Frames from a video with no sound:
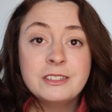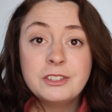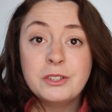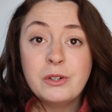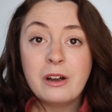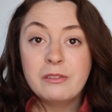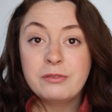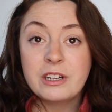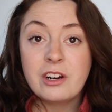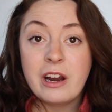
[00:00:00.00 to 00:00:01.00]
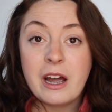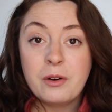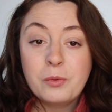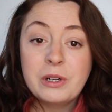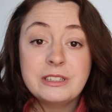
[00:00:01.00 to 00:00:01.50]
to figure
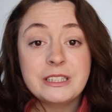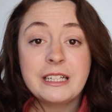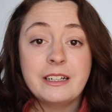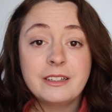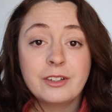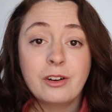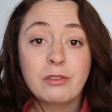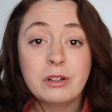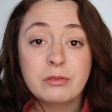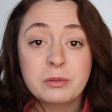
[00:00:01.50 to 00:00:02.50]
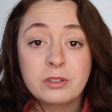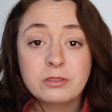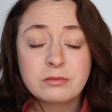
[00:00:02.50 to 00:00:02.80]
out what to get their girlfriend for